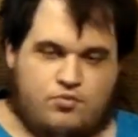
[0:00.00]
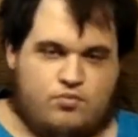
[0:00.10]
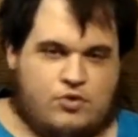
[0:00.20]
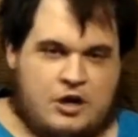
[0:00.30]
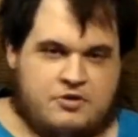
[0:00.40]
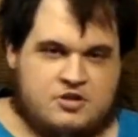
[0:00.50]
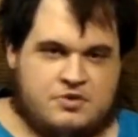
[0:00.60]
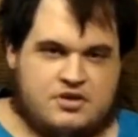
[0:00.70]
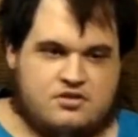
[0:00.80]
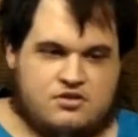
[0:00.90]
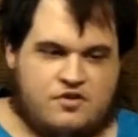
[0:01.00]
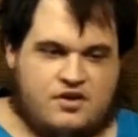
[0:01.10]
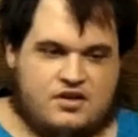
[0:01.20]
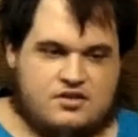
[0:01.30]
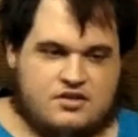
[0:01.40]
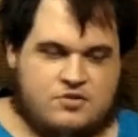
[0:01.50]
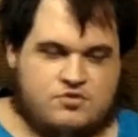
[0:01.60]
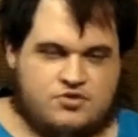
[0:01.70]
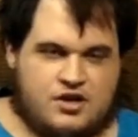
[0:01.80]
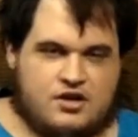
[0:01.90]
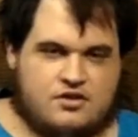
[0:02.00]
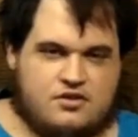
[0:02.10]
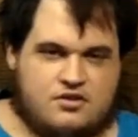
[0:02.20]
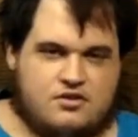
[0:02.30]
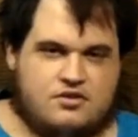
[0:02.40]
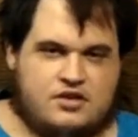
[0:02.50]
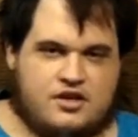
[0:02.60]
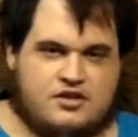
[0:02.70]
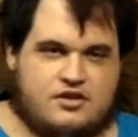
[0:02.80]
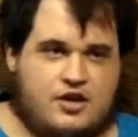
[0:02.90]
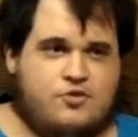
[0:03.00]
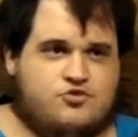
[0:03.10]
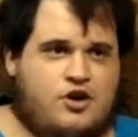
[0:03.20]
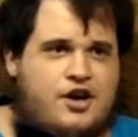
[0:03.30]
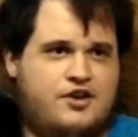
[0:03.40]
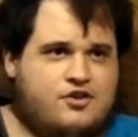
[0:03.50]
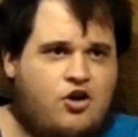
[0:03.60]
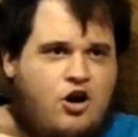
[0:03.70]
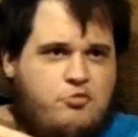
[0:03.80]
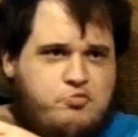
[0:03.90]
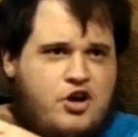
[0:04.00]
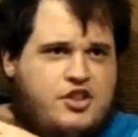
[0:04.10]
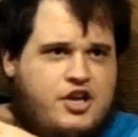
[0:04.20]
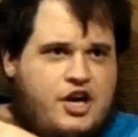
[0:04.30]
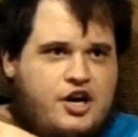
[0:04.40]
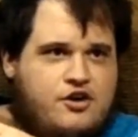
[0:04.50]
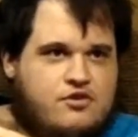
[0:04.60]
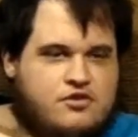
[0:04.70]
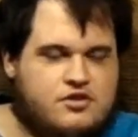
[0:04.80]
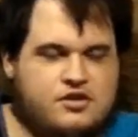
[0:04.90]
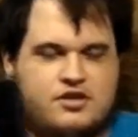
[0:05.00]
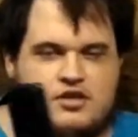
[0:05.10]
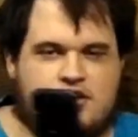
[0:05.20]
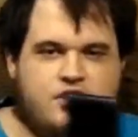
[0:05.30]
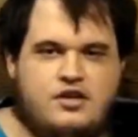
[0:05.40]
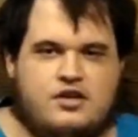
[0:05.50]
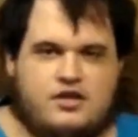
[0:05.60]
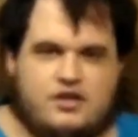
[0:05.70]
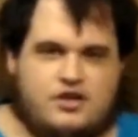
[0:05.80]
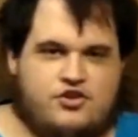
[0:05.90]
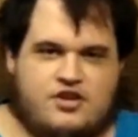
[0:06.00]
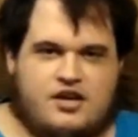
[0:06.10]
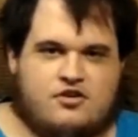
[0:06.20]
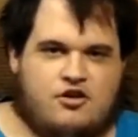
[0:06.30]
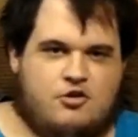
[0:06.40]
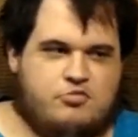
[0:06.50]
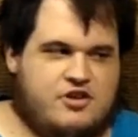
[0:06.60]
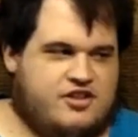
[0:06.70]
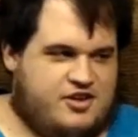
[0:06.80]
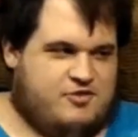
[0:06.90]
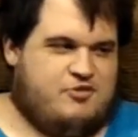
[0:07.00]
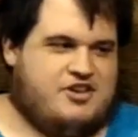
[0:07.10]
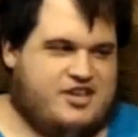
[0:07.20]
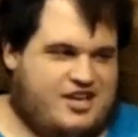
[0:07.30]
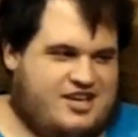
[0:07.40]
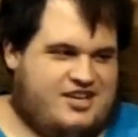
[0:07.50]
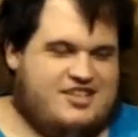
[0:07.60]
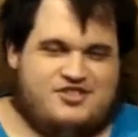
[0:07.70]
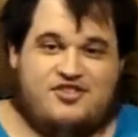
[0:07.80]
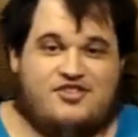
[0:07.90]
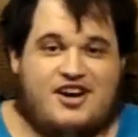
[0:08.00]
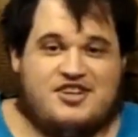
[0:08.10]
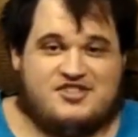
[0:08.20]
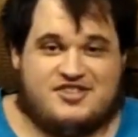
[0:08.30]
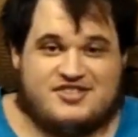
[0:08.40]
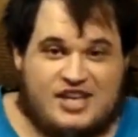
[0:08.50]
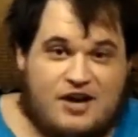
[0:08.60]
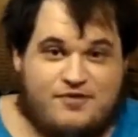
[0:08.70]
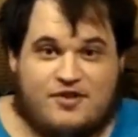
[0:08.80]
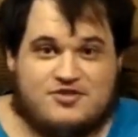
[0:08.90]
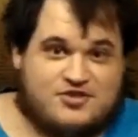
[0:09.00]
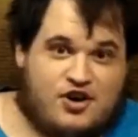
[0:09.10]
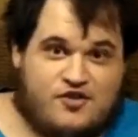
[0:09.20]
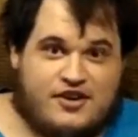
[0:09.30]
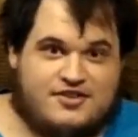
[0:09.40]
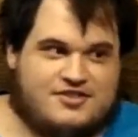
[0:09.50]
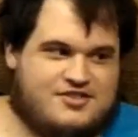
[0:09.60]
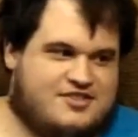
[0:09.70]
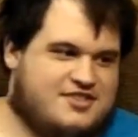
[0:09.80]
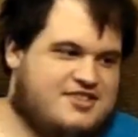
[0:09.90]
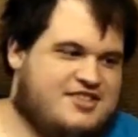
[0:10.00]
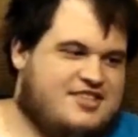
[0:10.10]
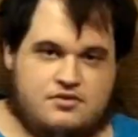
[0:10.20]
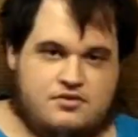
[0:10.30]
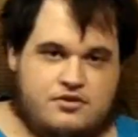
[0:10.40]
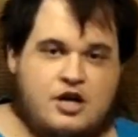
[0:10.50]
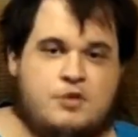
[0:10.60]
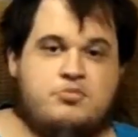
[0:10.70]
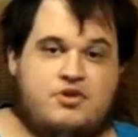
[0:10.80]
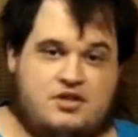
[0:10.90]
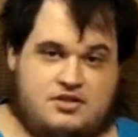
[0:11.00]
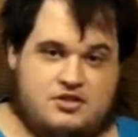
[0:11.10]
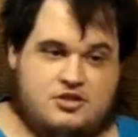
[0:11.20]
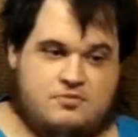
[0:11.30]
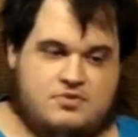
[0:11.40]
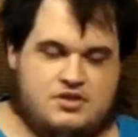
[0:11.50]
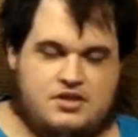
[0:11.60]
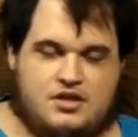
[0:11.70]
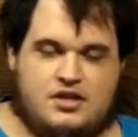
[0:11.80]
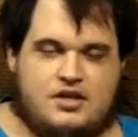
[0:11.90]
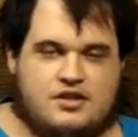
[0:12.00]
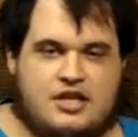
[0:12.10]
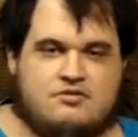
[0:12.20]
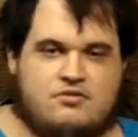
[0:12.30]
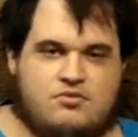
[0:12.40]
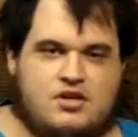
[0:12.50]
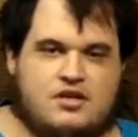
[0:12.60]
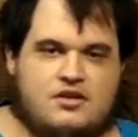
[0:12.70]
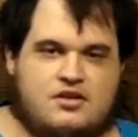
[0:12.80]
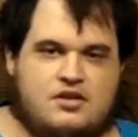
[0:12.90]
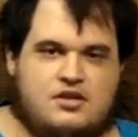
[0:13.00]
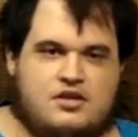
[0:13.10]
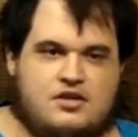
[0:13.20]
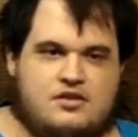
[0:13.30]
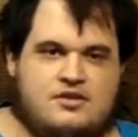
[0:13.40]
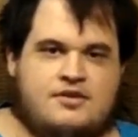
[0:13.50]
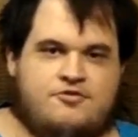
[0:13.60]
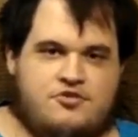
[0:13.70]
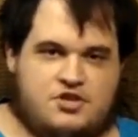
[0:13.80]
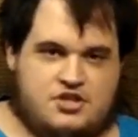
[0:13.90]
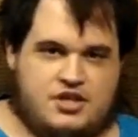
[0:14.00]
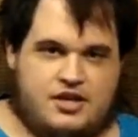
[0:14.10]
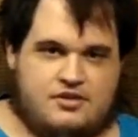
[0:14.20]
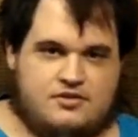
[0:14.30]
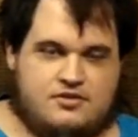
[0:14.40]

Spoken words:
What happened to my service? And I'm trying to call Billy here. You can't call Billy because you lost your cell phone service. Operating systems. That's what really differentiate